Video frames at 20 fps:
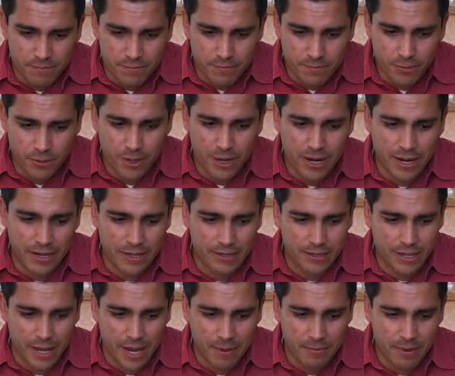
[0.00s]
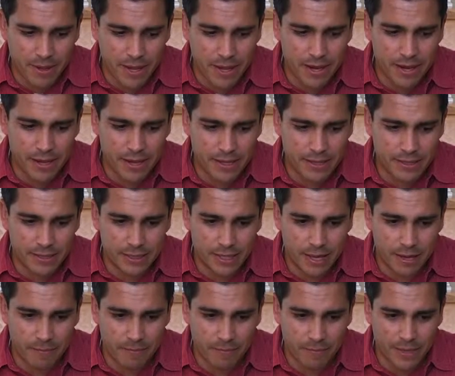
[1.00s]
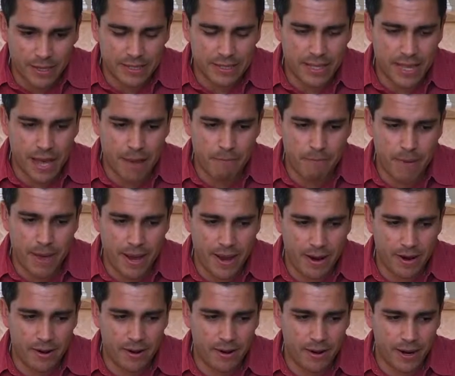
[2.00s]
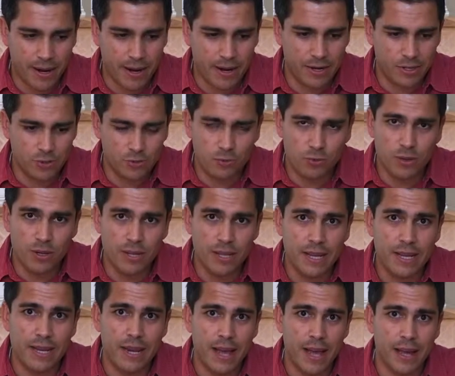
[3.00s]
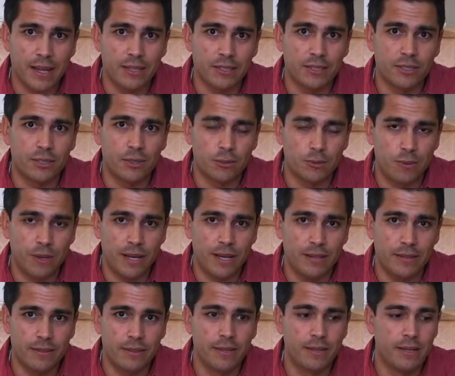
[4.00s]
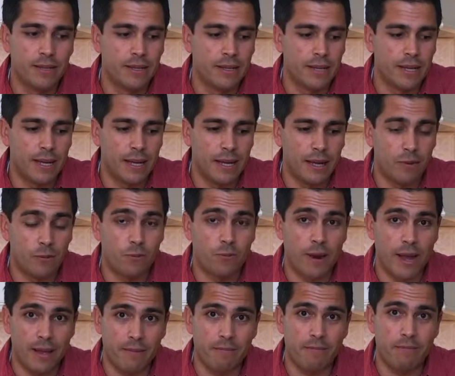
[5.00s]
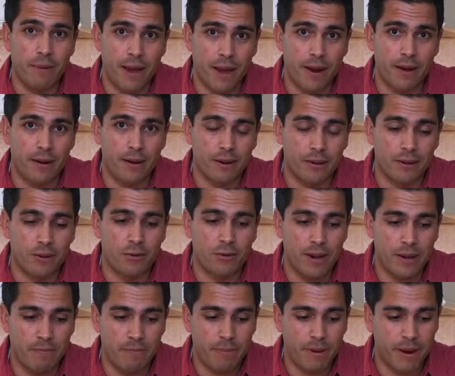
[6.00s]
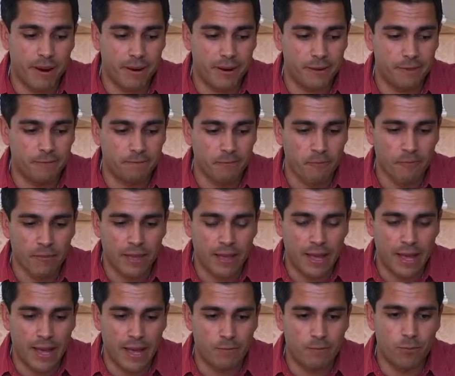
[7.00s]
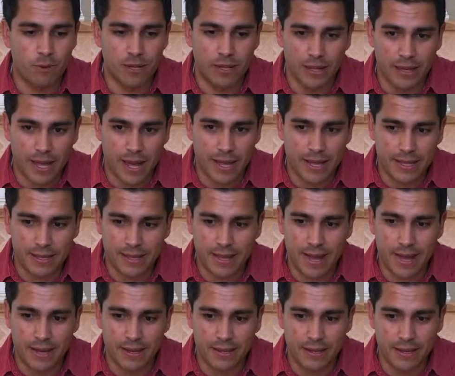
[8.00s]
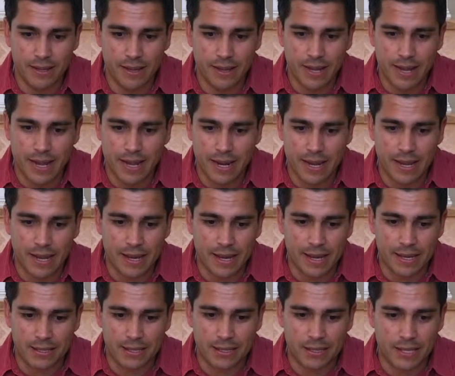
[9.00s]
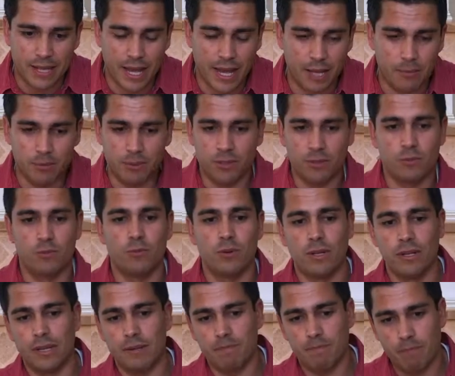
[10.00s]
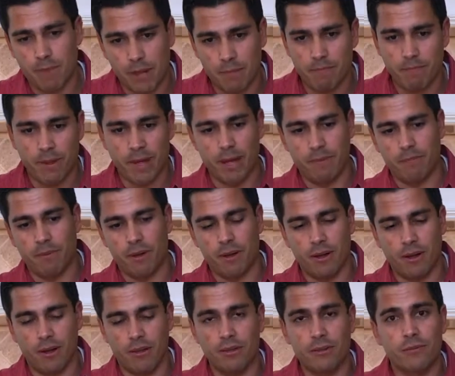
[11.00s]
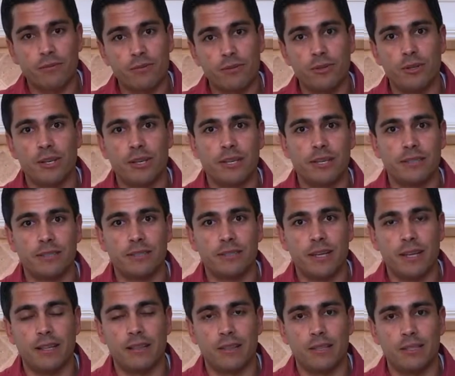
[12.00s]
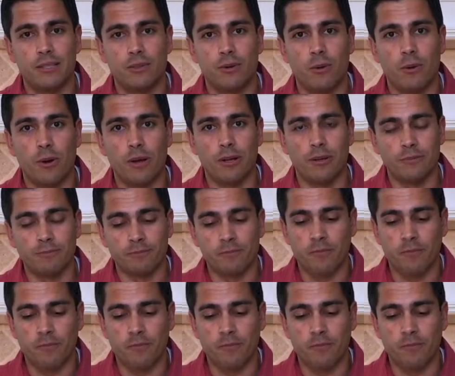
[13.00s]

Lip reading: fruitiness I'm getting is that pear, and it's really nice, sweet, ripe pear, green pear. I'm really liking that, and it just helps to really bump up all the fruitiness in this oil.